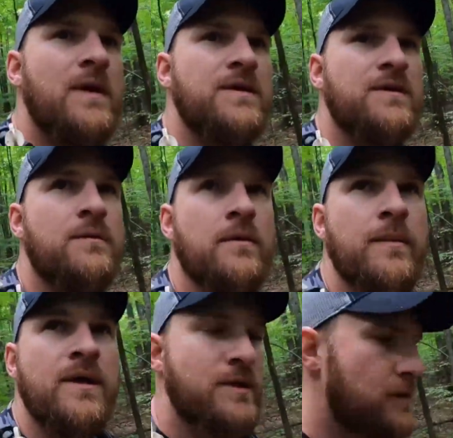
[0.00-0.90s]
Just want to
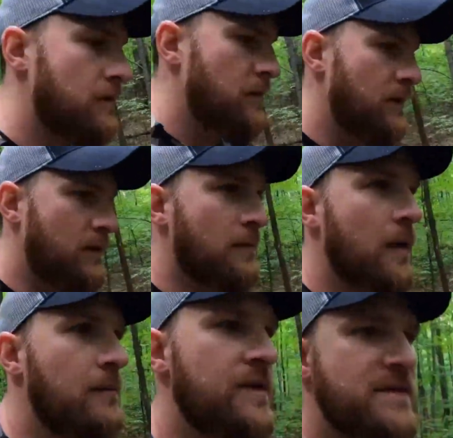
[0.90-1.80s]
make sure that I'm
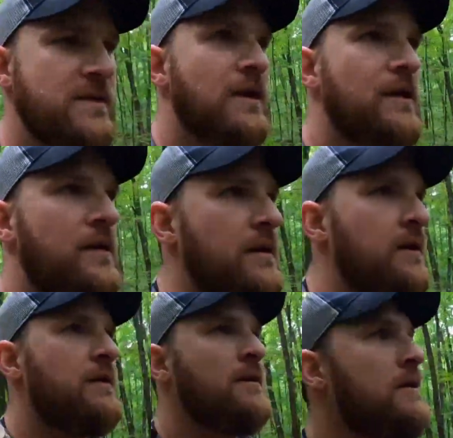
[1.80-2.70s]
not missing
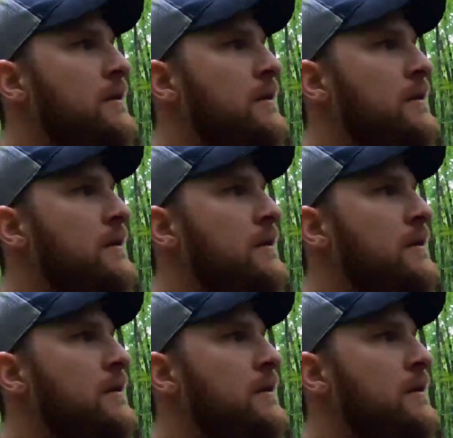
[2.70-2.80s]
anything.